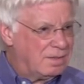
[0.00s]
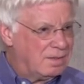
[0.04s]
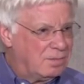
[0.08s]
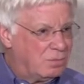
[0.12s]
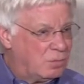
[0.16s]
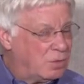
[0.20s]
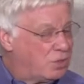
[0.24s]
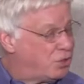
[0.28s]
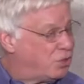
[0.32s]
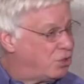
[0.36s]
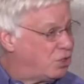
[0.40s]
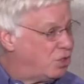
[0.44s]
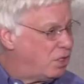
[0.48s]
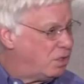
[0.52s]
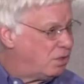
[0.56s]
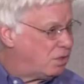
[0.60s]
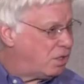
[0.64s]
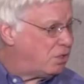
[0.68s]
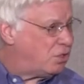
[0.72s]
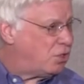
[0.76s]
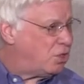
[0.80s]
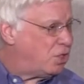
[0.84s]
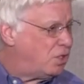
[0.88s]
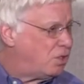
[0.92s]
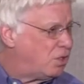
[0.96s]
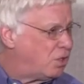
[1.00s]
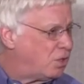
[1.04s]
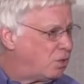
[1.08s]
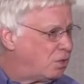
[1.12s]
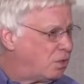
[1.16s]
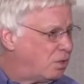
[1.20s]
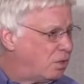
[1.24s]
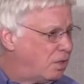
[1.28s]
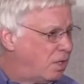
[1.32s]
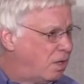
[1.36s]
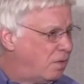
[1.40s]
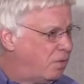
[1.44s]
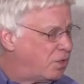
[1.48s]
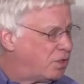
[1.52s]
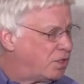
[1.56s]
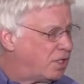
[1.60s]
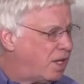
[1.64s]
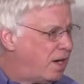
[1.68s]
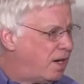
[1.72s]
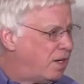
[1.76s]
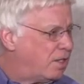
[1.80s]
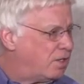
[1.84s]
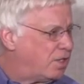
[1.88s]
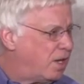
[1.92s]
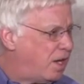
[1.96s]
Was G did Jesus give us
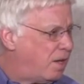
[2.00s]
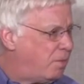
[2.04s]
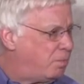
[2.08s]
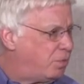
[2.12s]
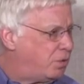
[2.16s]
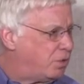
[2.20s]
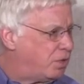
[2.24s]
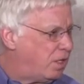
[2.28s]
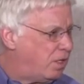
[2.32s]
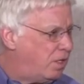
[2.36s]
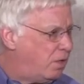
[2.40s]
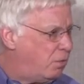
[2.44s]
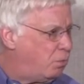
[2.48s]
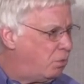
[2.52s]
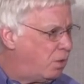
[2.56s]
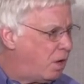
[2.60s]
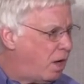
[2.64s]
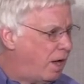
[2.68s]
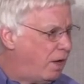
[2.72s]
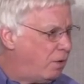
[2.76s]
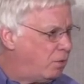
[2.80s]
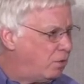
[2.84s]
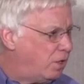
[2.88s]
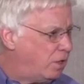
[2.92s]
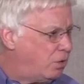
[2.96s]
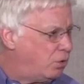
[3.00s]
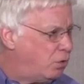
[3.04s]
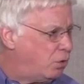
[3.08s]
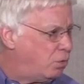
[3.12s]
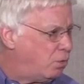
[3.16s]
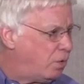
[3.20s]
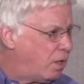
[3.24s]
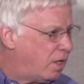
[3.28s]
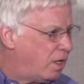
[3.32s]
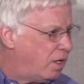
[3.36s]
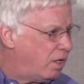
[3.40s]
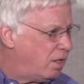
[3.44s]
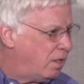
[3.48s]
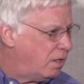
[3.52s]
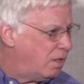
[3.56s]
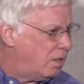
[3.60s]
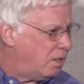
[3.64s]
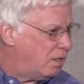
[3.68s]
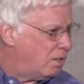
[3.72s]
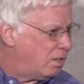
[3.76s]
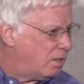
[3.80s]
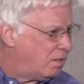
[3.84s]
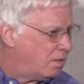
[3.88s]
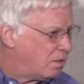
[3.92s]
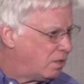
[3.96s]
that example? Did he, I only do what I
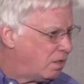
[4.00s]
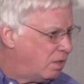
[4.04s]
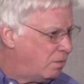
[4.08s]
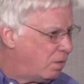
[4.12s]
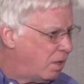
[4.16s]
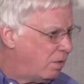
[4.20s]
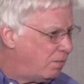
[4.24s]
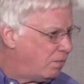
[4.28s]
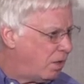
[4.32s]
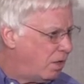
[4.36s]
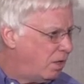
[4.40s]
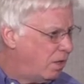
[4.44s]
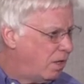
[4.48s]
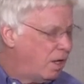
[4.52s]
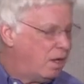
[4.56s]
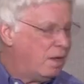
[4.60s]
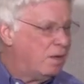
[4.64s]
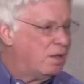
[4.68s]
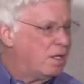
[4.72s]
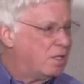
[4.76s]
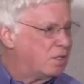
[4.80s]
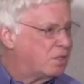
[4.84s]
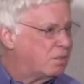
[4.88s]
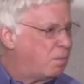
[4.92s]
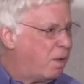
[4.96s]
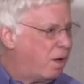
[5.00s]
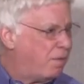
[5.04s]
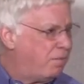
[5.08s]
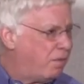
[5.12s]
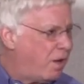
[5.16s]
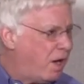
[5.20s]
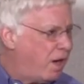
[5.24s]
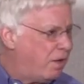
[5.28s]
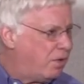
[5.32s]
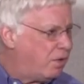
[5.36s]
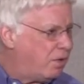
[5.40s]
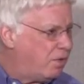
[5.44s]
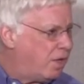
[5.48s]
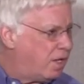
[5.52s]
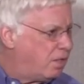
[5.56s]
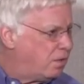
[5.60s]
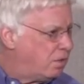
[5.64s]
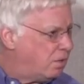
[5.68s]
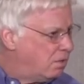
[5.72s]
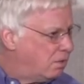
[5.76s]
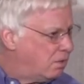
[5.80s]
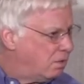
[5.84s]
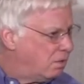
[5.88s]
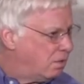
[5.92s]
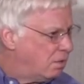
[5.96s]
see my father? This is my father that
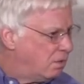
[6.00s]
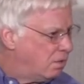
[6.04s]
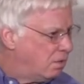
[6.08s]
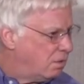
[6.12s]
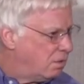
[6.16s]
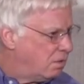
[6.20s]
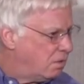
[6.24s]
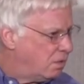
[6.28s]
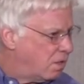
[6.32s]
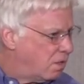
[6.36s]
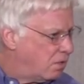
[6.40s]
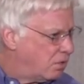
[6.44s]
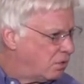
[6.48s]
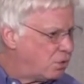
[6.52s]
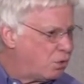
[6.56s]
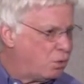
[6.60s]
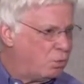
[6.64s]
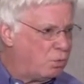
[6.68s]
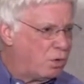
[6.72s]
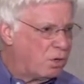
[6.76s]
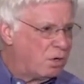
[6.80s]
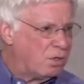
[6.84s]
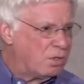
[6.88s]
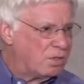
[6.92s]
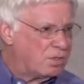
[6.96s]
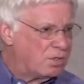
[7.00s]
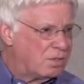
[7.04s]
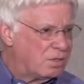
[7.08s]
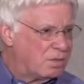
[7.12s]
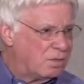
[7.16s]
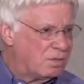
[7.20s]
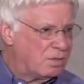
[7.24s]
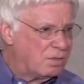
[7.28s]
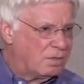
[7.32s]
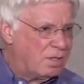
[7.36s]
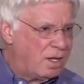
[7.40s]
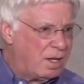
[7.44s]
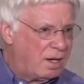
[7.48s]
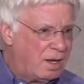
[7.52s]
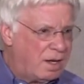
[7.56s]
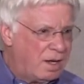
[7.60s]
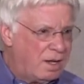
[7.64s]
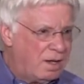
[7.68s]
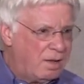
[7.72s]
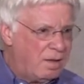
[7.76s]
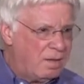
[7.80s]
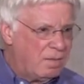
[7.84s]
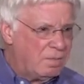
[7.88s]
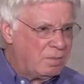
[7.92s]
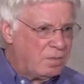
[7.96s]
does the works, not I.